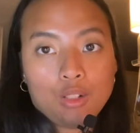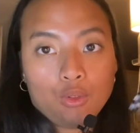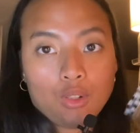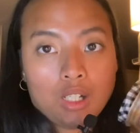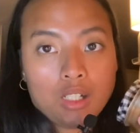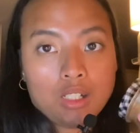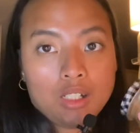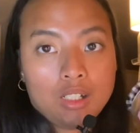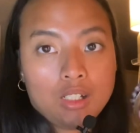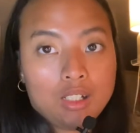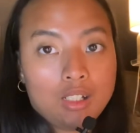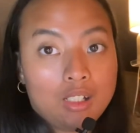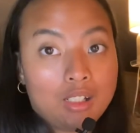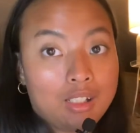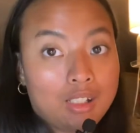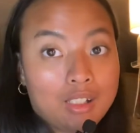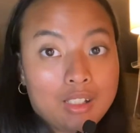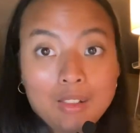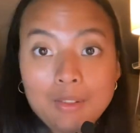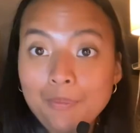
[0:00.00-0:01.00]
the rest
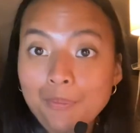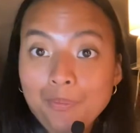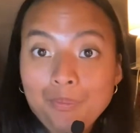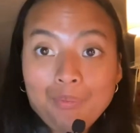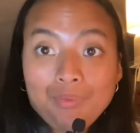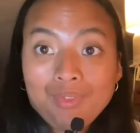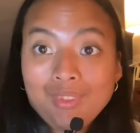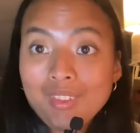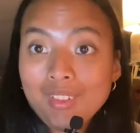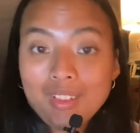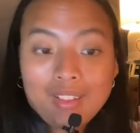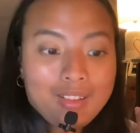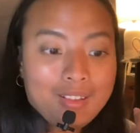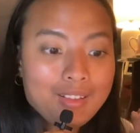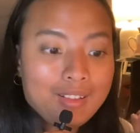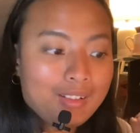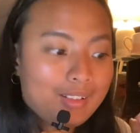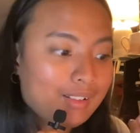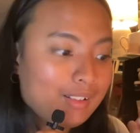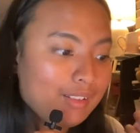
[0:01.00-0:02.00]
is
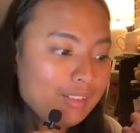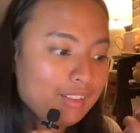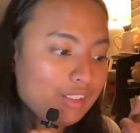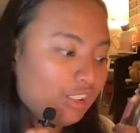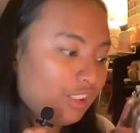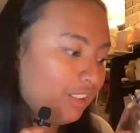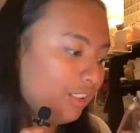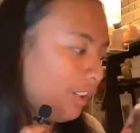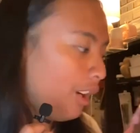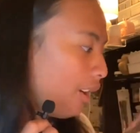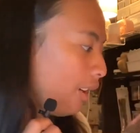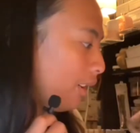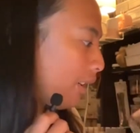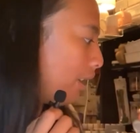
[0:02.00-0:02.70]
don't